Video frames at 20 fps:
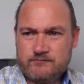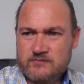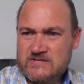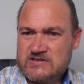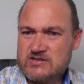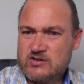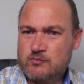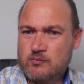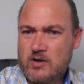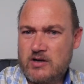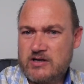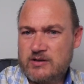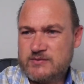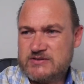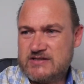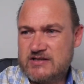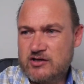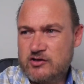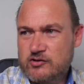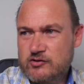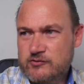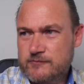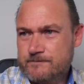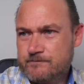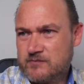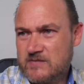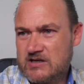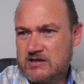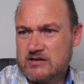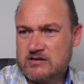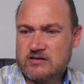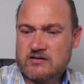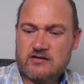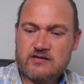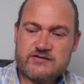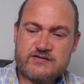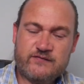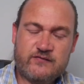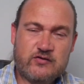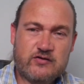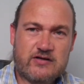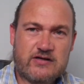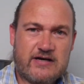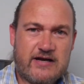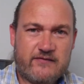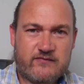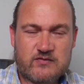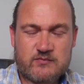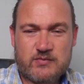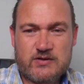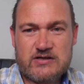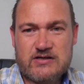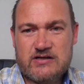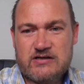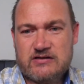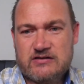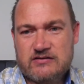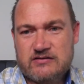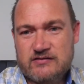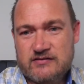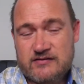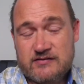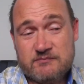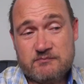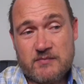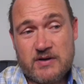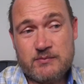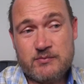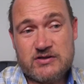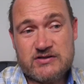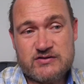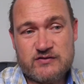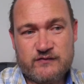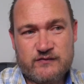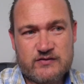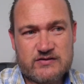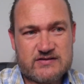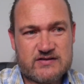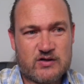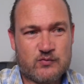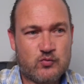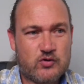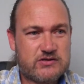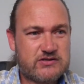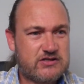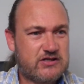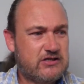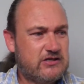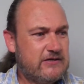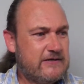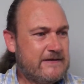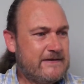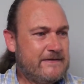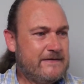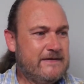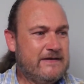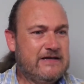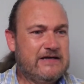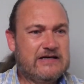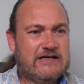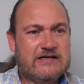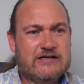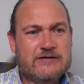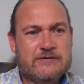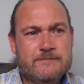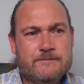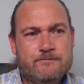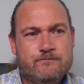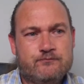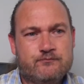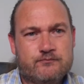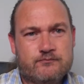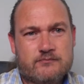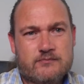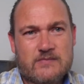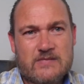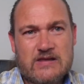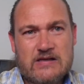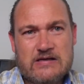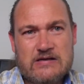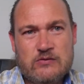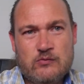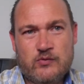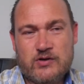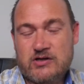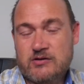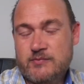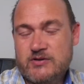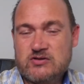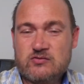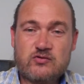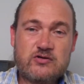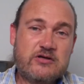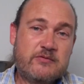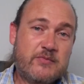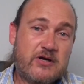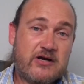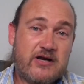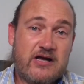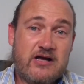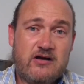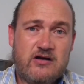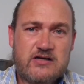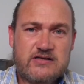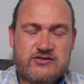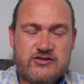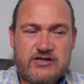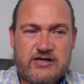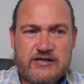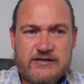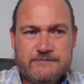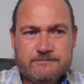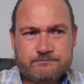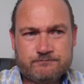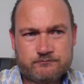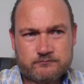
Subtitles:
So my name is Niku. Those of you that haven't been here, maybe it's your first time watching. We're going to be talking about AI today.